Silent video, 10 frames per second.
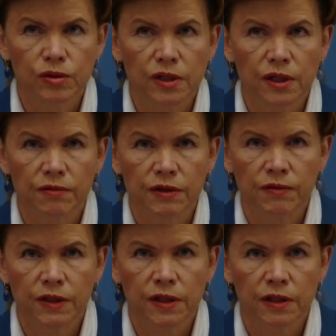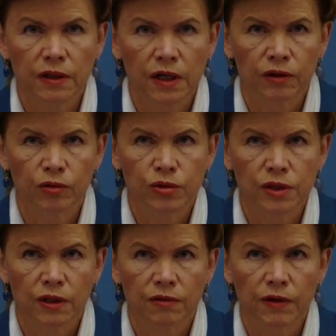has kidnapped from
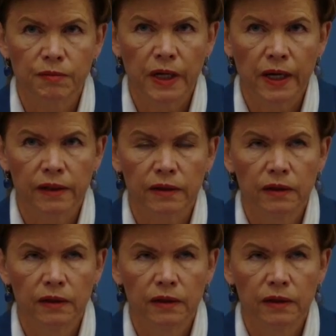Ukraine,